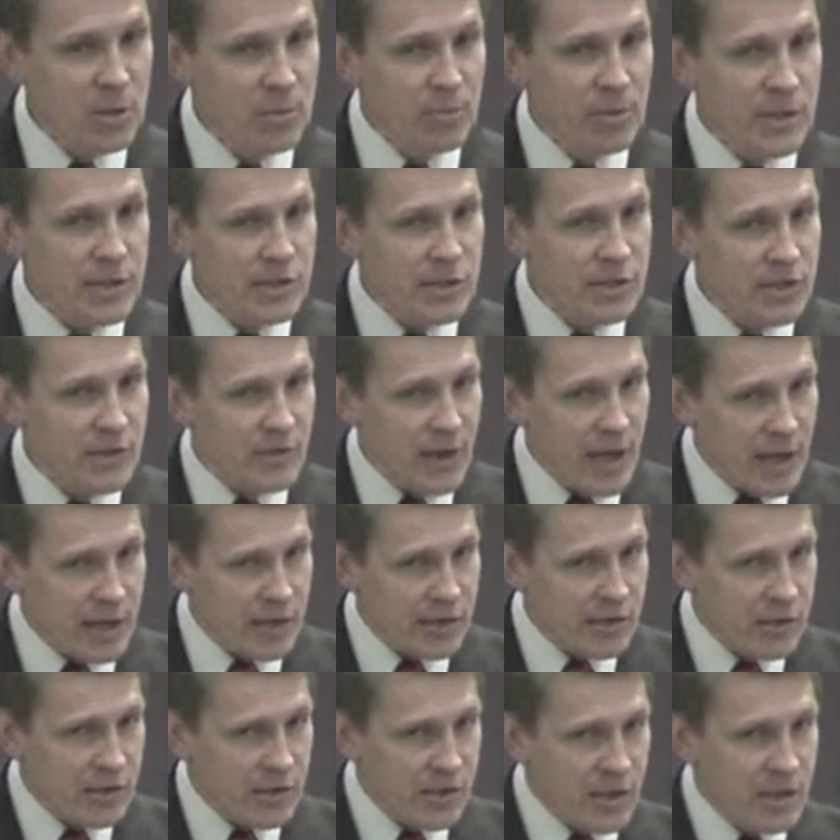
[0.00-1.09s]
in the presence of
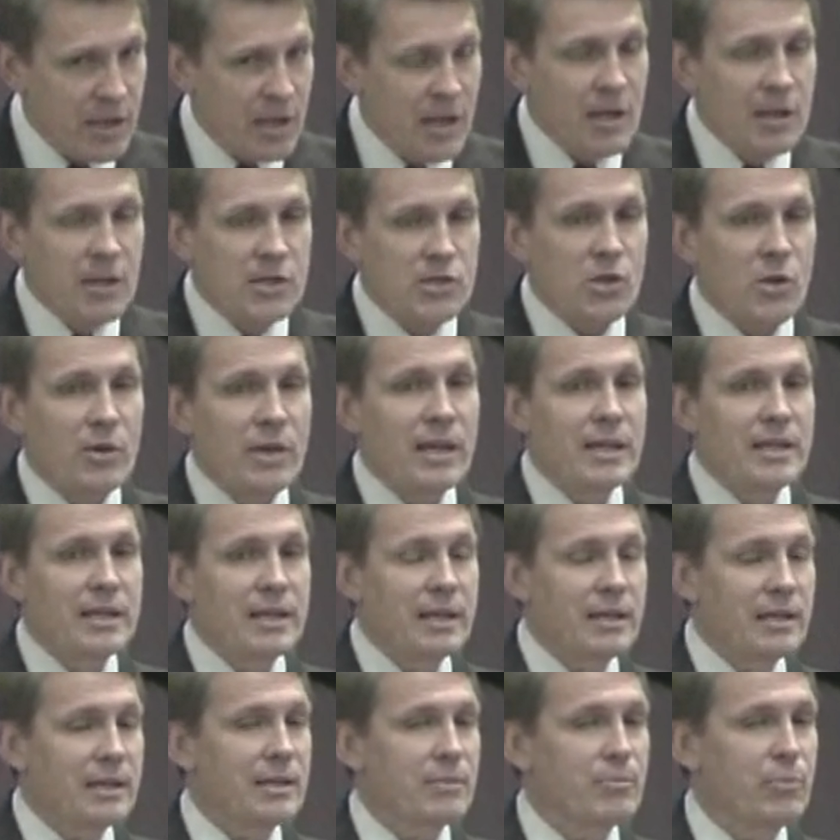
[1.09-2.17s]
oxygen. So he
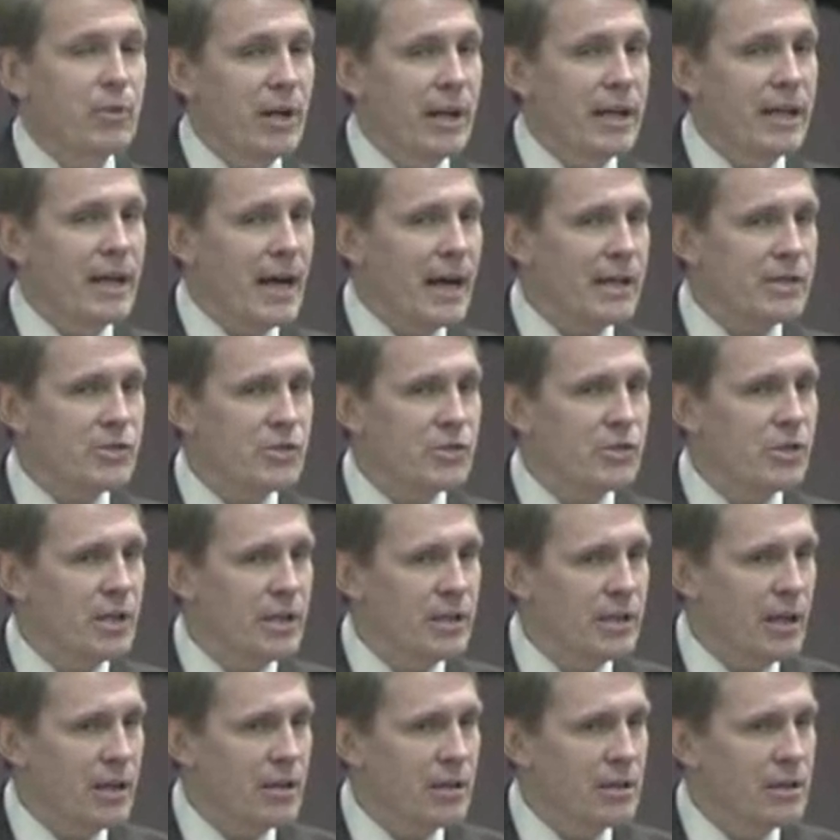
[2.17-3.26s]
didn't put any oxygen
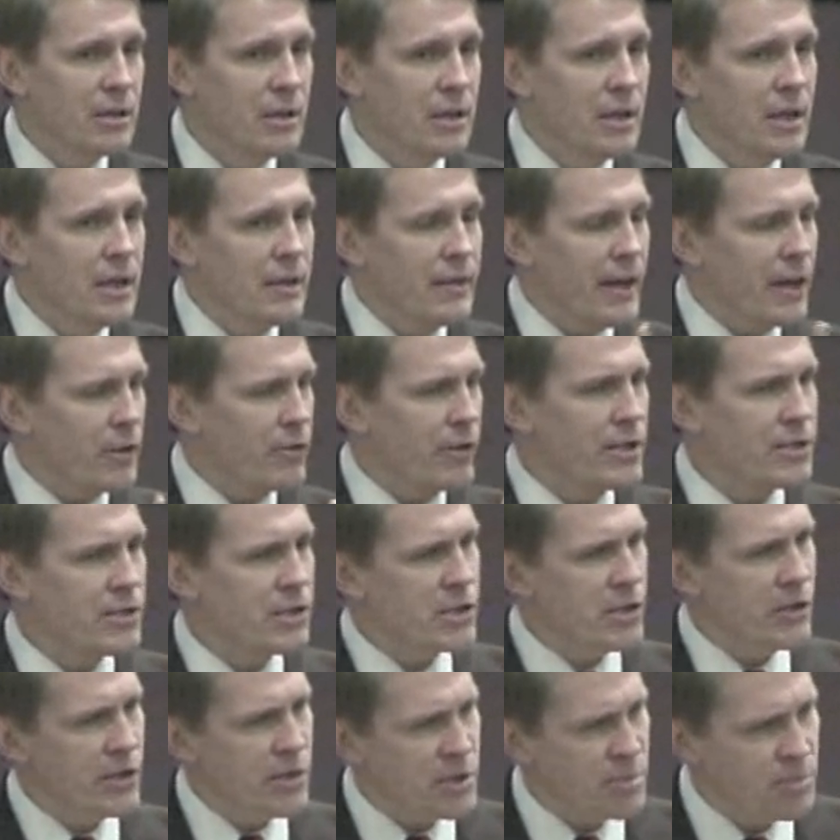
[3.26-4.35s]
in there. That creates
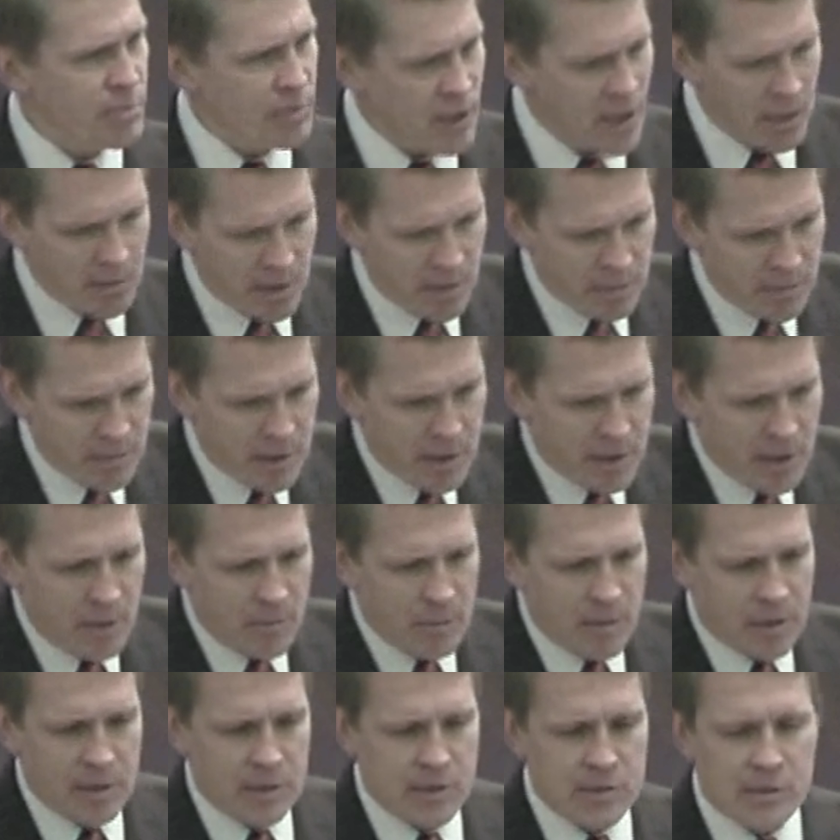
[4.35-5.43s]
a serious problem
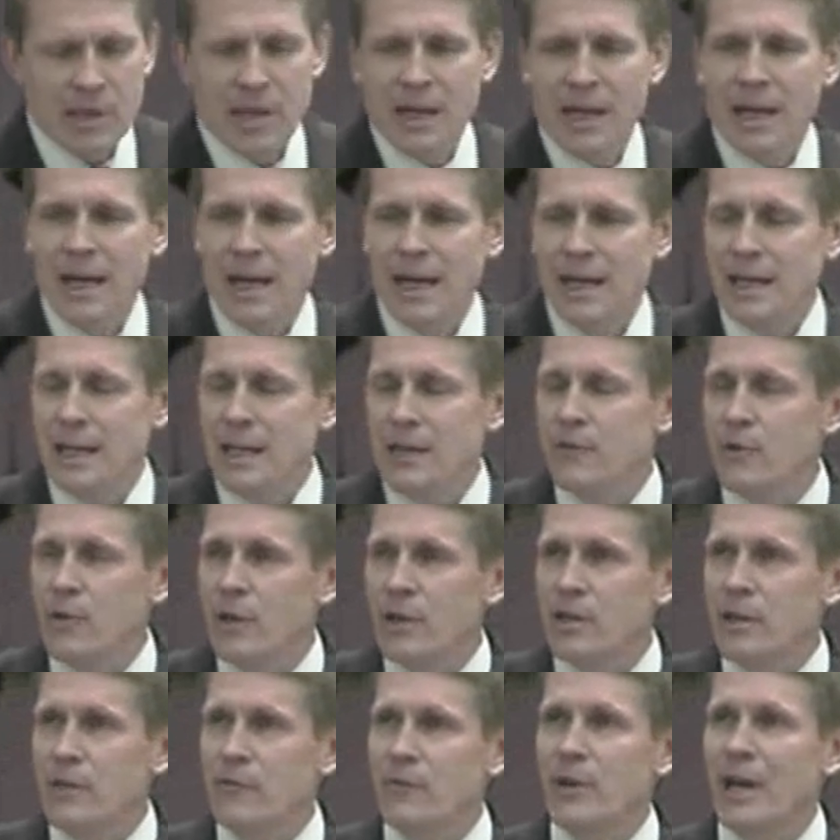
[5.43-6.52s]
because if
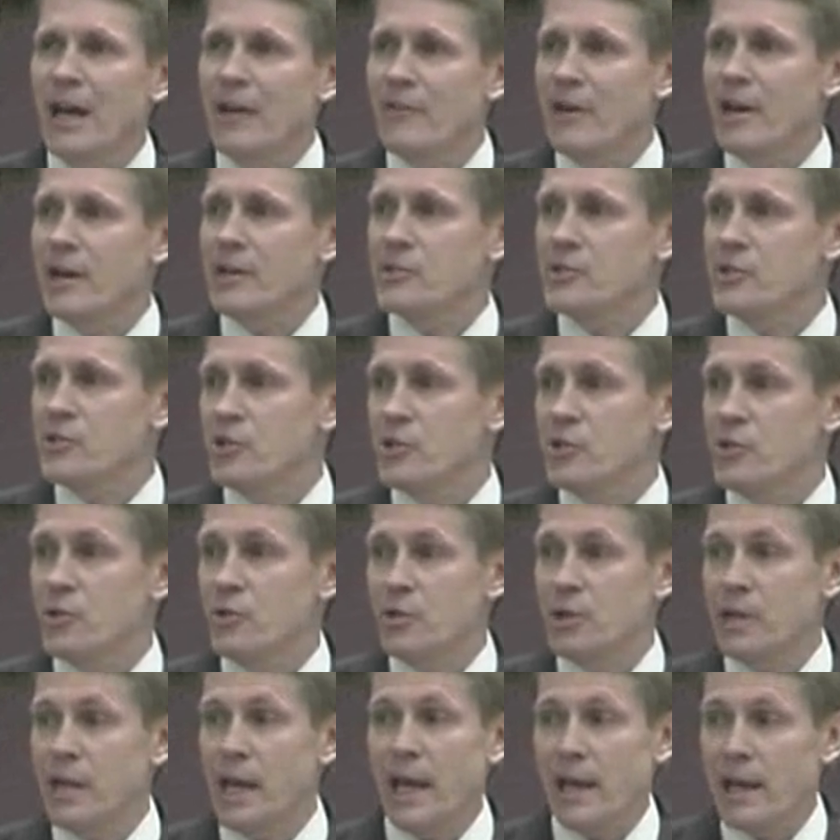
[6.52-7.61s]
you, if you have oxygen,
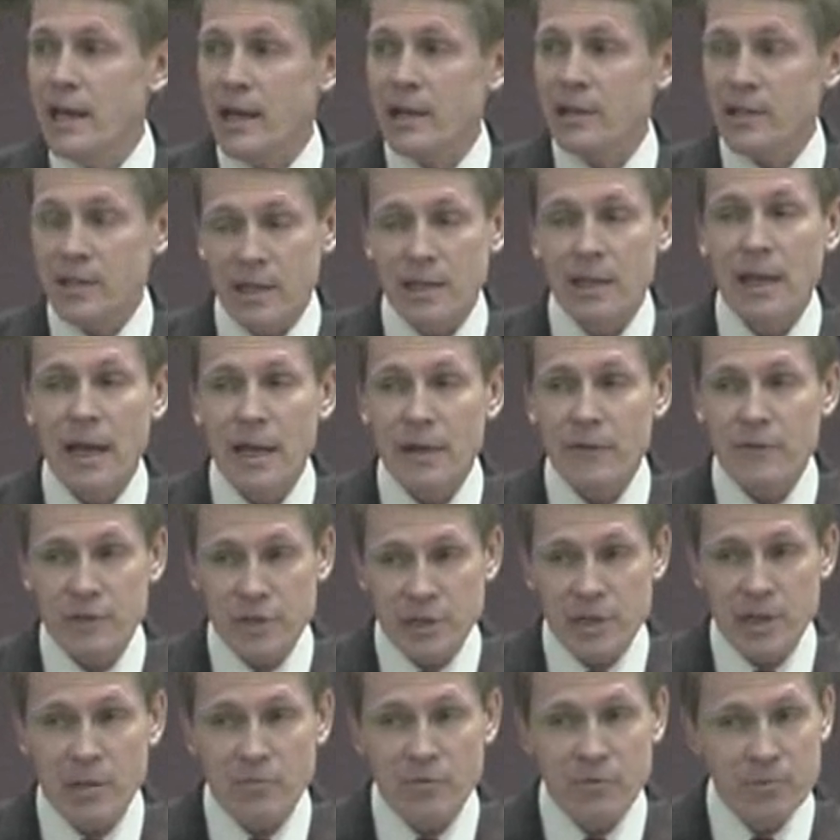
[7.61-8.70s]
you cannot get life
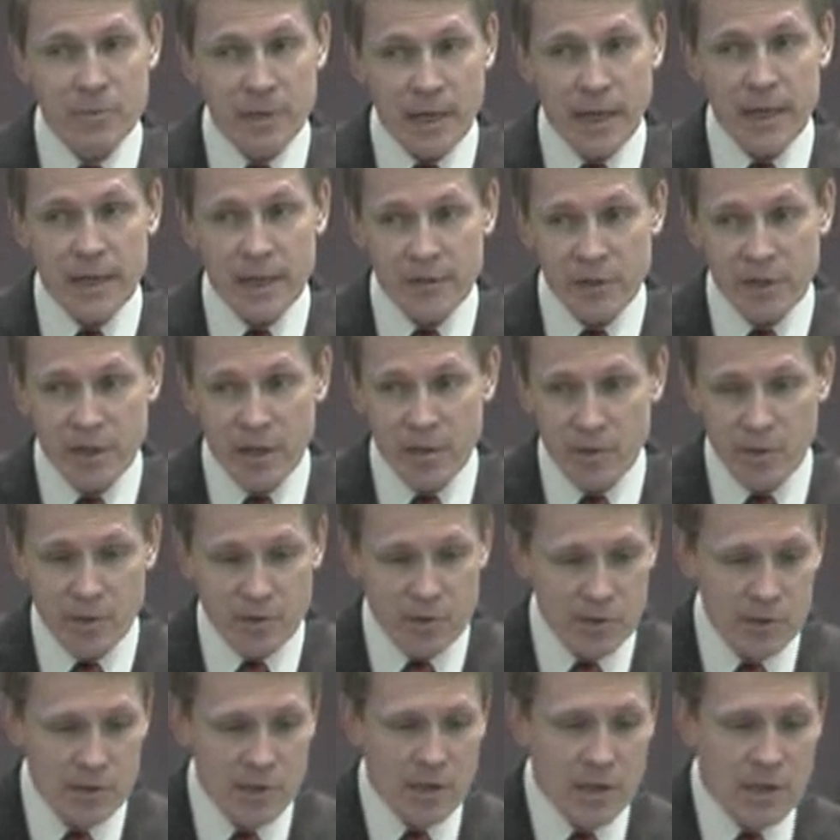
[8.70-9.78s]
to come from non-living
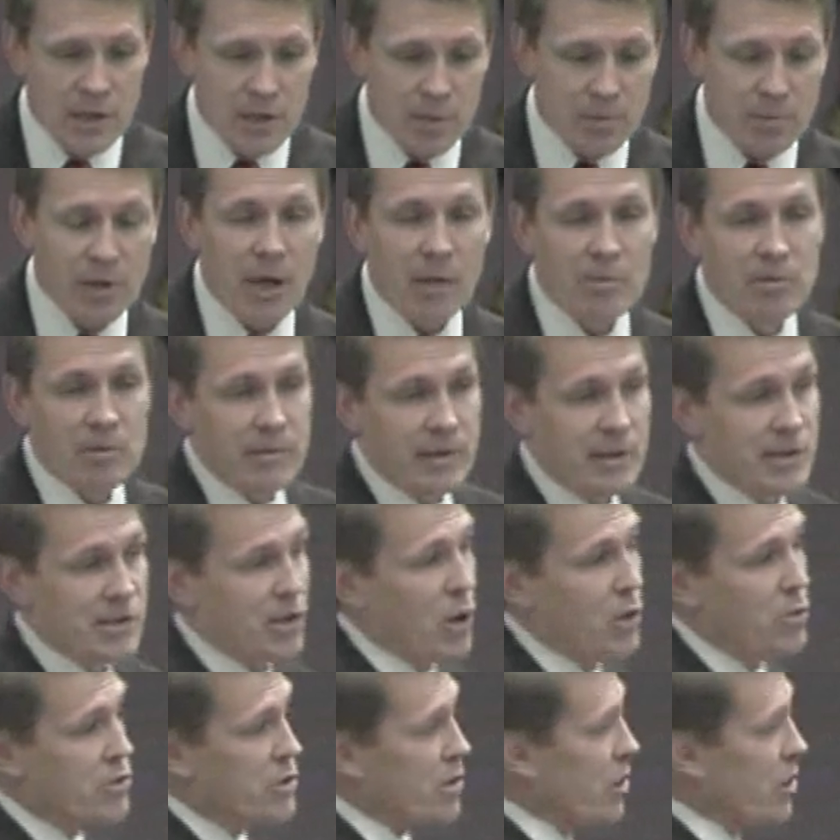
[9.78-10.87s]
chemicals. The problem is